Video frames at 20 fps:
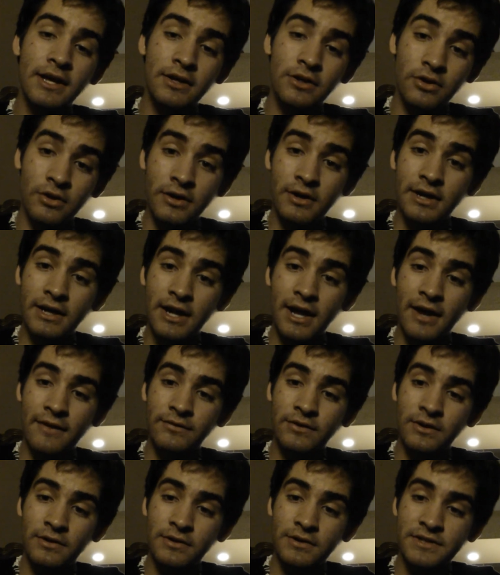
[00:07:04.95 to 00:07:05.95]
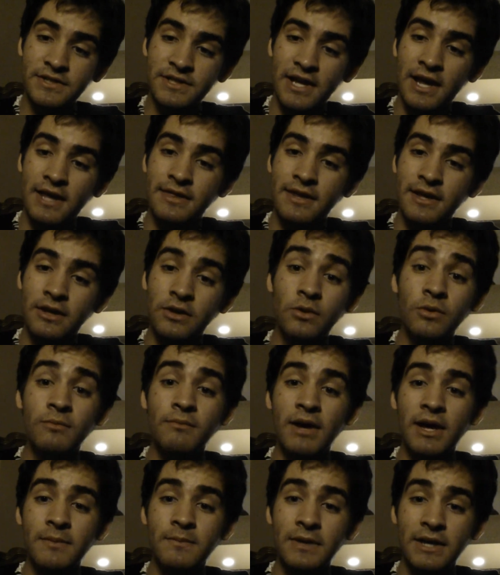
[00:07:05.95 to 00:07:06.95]
you're going to have to understand that you
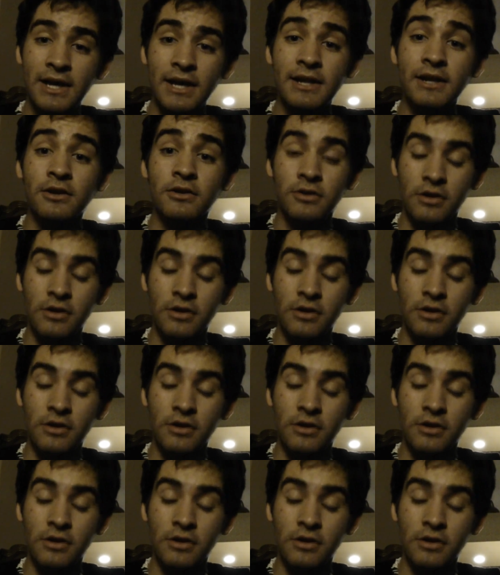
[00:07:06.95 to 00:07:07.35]
might be getting